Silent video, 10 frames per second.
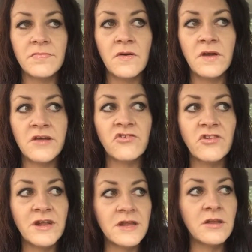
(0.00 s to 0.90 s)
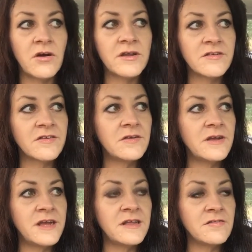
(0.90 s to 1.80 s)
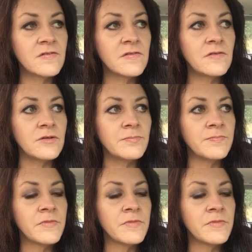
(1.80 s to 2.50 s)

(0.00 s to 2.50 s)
I actually like to eat soup.